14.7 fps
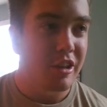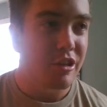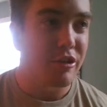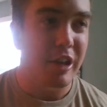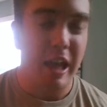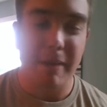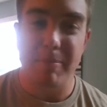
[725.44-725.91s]

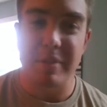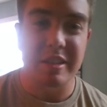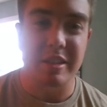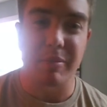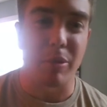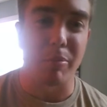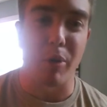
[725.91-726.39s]

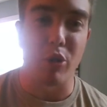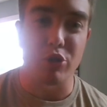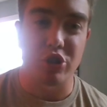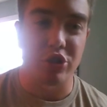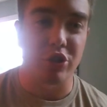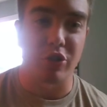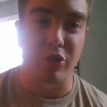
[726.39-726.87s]

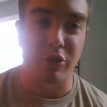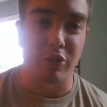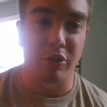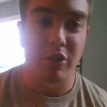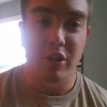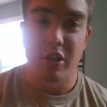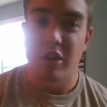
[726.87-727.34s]

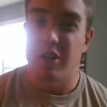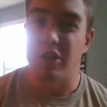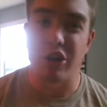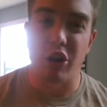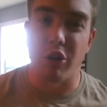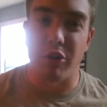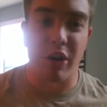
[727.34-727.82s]
emotional,
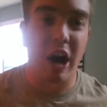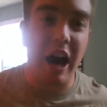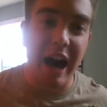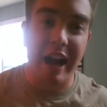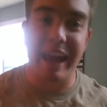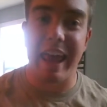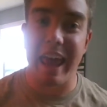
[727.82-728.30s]

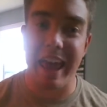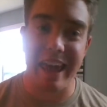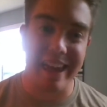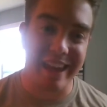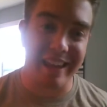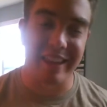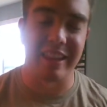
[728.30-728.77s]

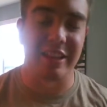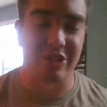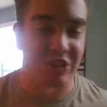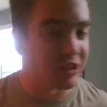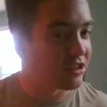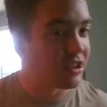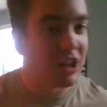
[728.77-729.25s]
hothead that
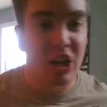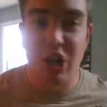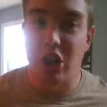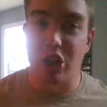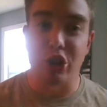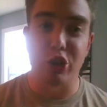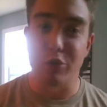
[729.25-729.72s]
just
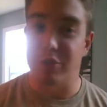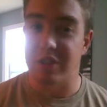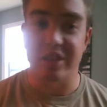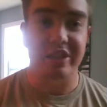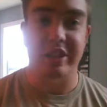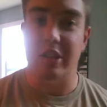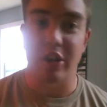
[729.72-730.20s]

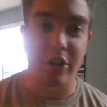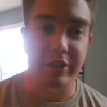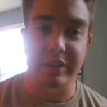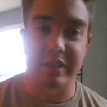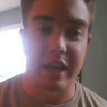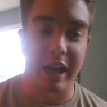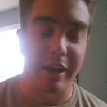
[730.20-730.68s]
loses it all
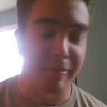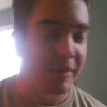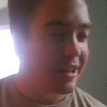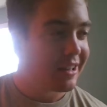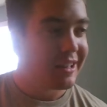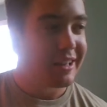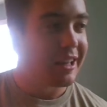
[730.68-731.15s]
the time.
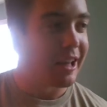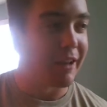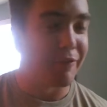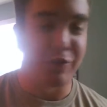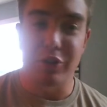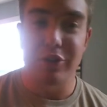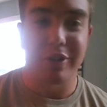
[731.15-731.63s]

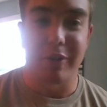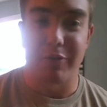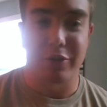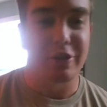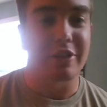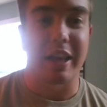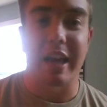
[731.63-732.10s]
If
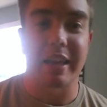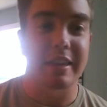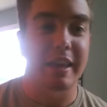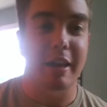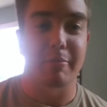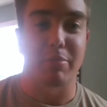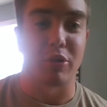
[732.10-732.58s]
you're like
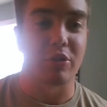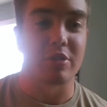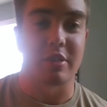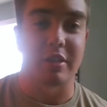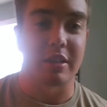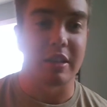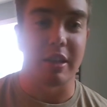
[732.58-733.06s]
that
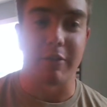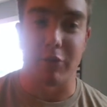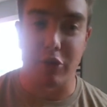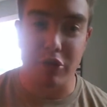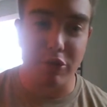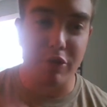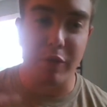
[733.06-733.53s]
personally, if
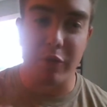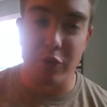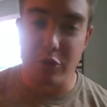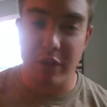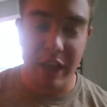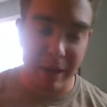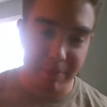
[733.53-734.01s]

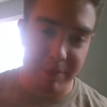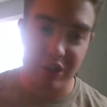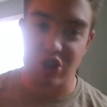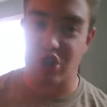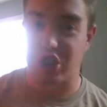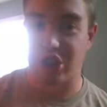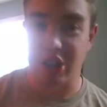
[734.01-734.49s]
you can't be
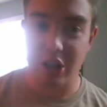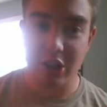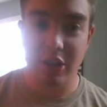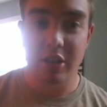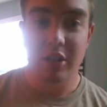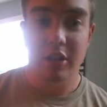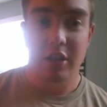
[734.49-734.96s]

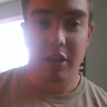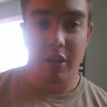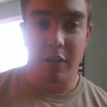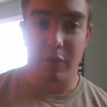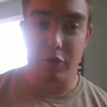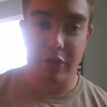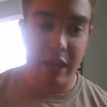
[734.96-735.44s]
chill,
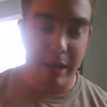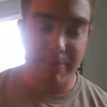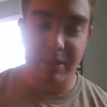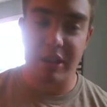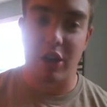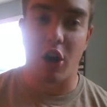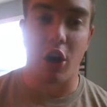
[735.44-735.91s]
if you can't
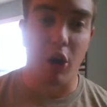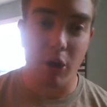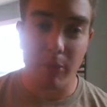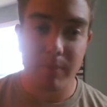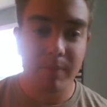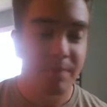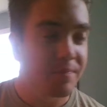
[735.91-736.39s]
be
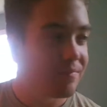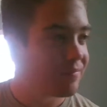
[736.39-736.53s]
calm,